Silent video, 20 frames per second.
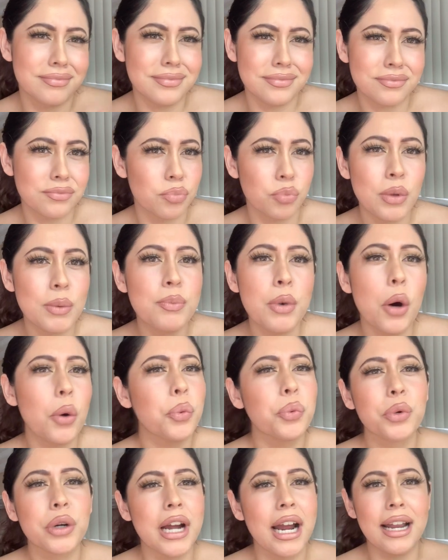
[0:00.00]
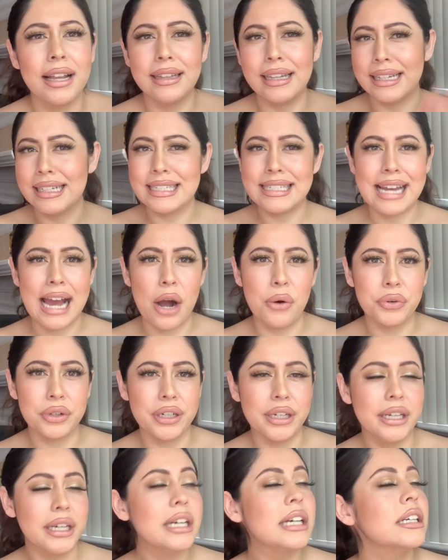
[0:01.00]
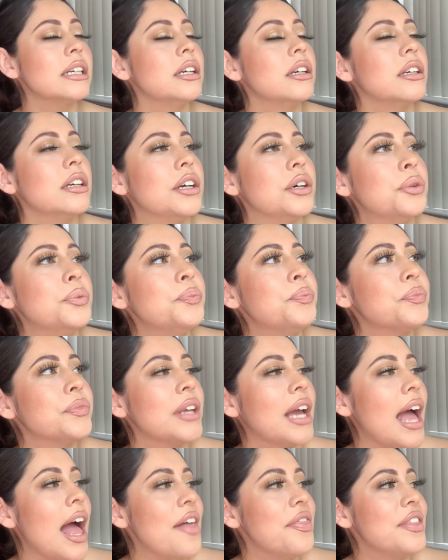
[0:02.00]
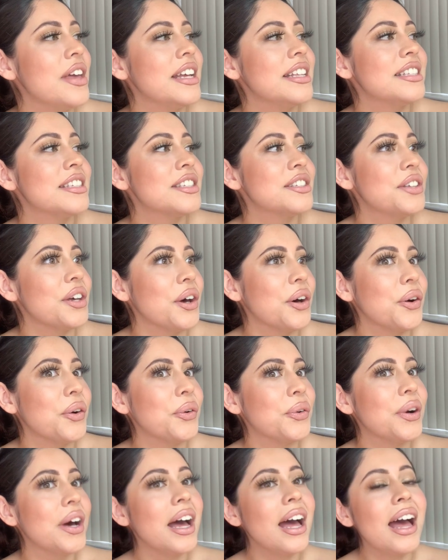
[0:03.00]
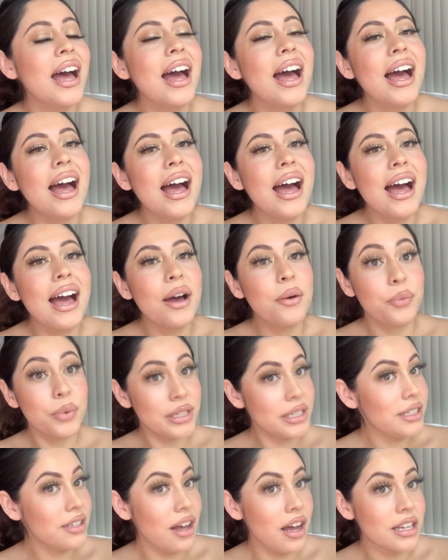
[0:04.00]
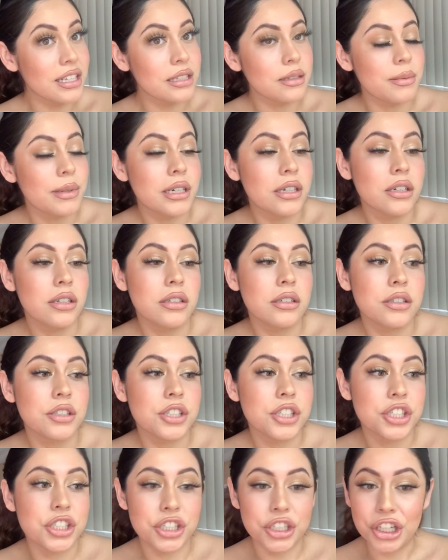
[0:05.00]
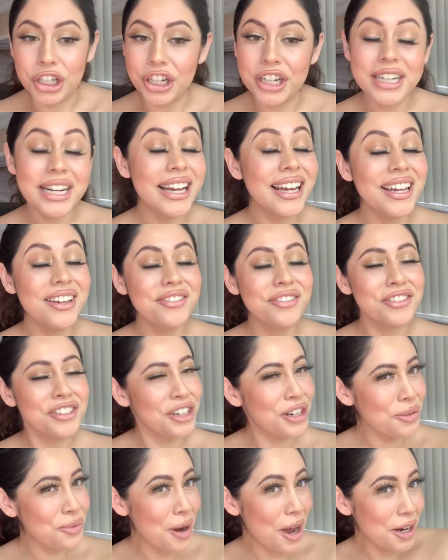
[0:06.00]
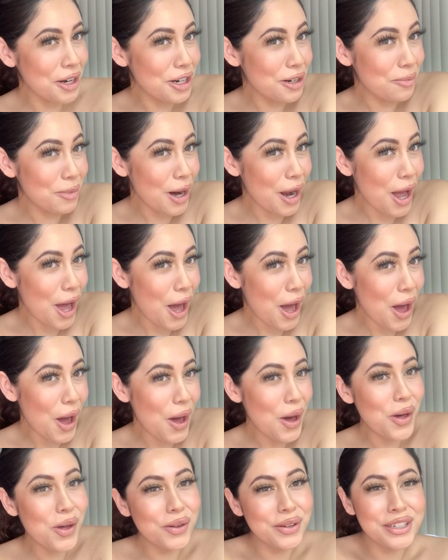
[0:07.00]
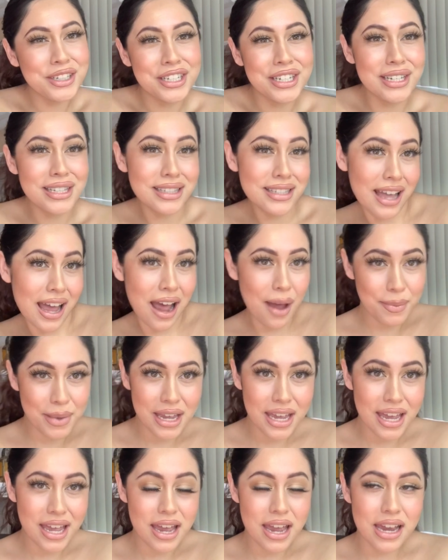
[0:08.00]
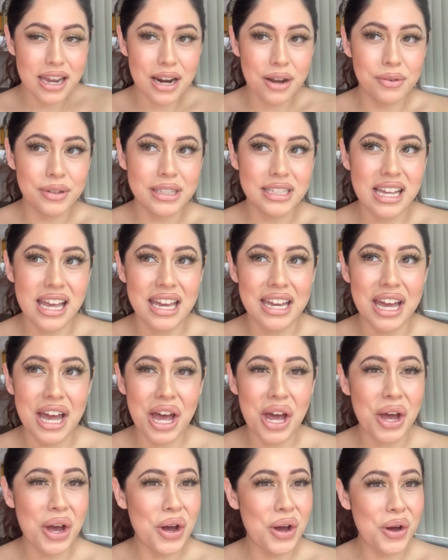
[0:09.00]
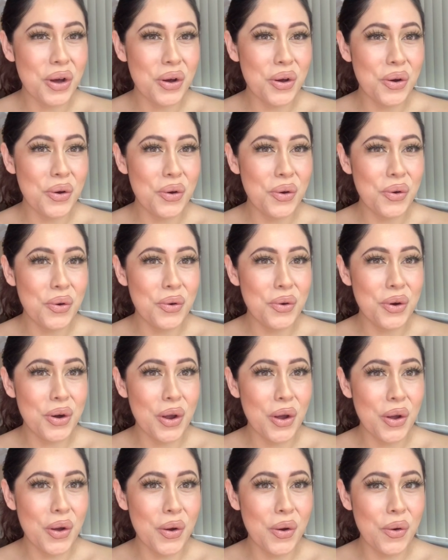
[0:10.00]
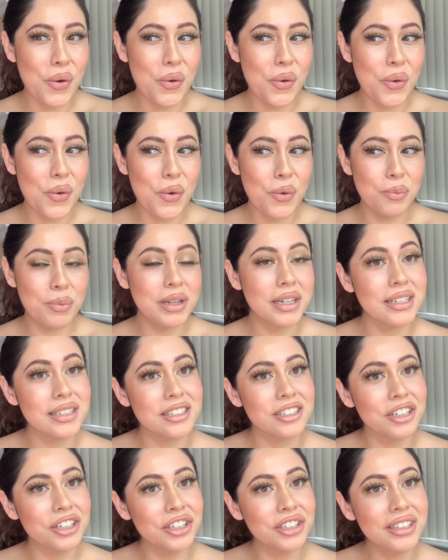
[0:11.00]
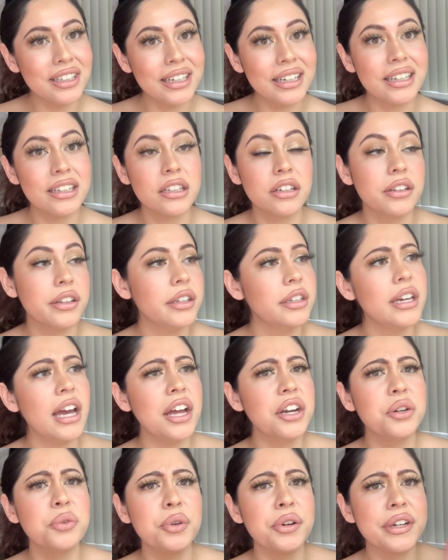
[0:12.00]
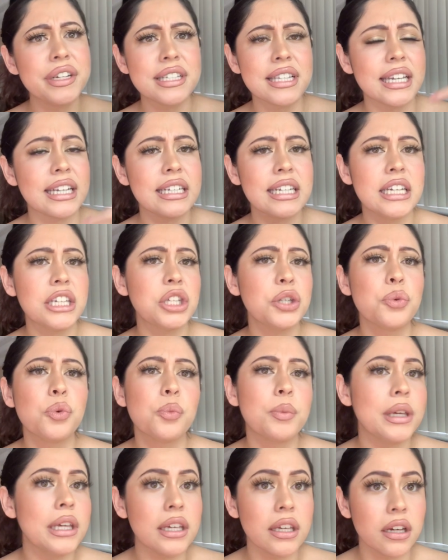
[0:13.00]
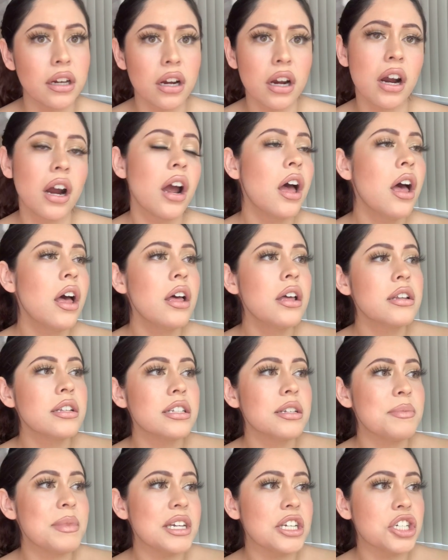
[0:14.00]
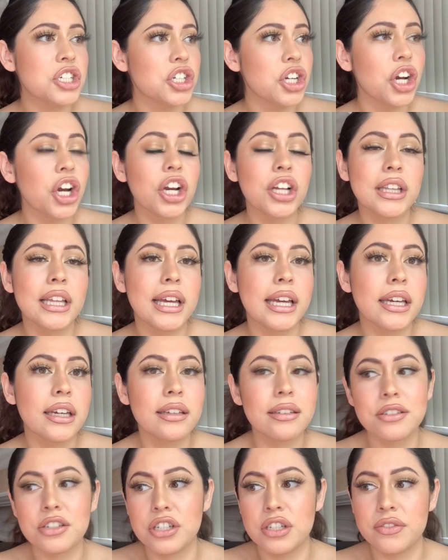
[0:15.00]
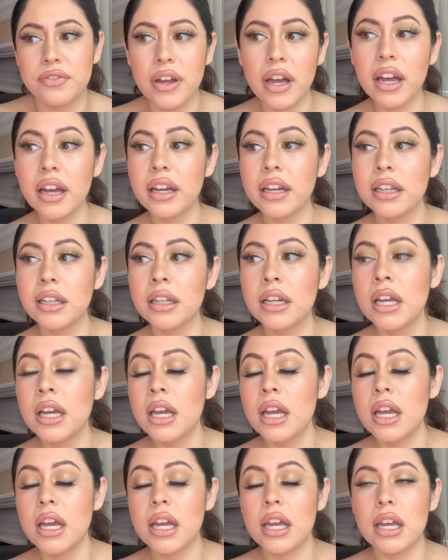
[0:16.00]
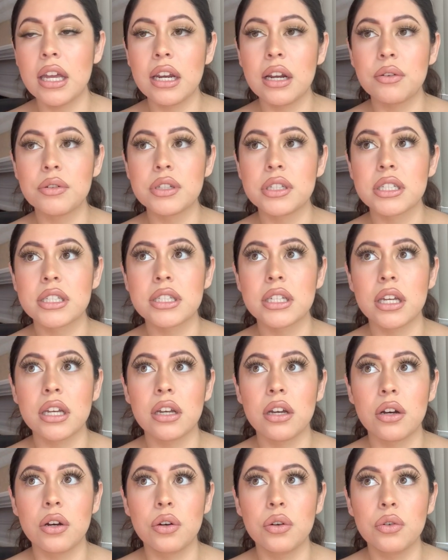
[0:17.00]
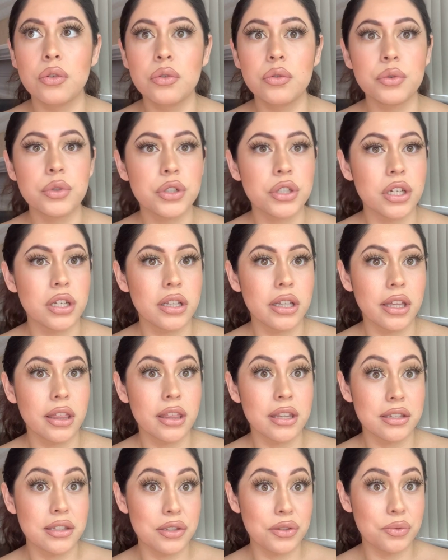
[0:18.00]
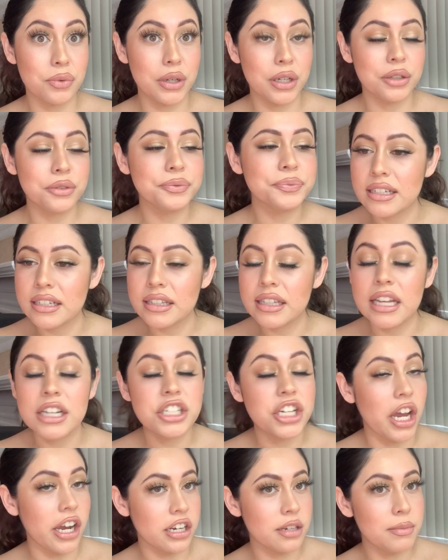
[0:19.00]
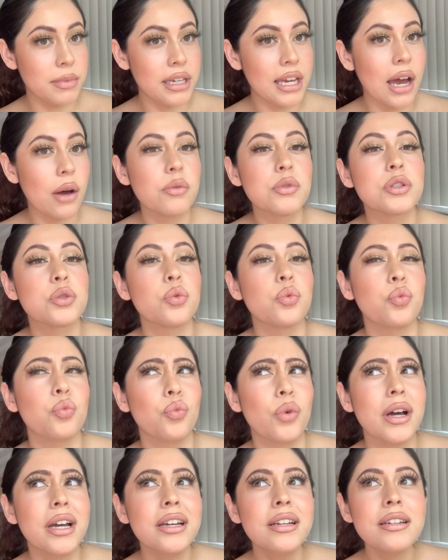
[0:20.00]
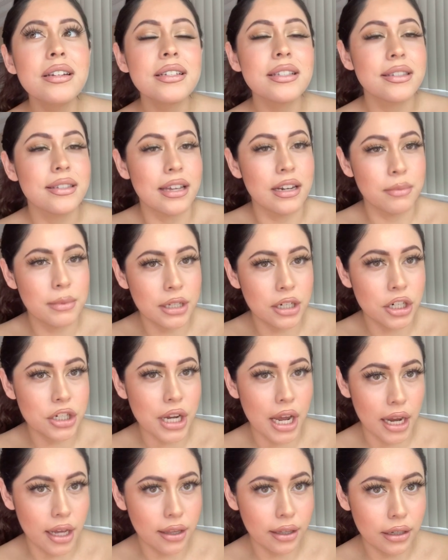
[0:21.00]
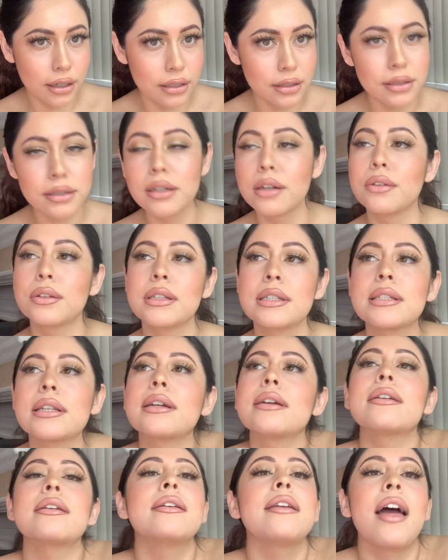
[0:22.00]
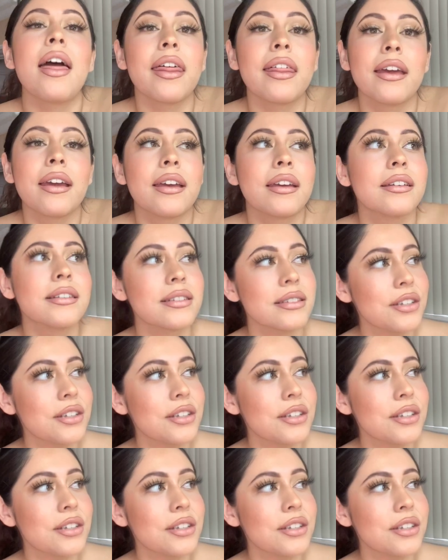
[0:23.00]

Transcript: We both were kind of like doubted, you know. And then so went to the hospital. Sure enough, your water broke, she's coming. And I was like, oh no, but it's early. And they're like, yeah, no worries, like Nikki will be here to make sure like she's fine. And I was just like, oh shit, like this is real. They checked me, I was 1 centimeter dilated, so it was like nothing.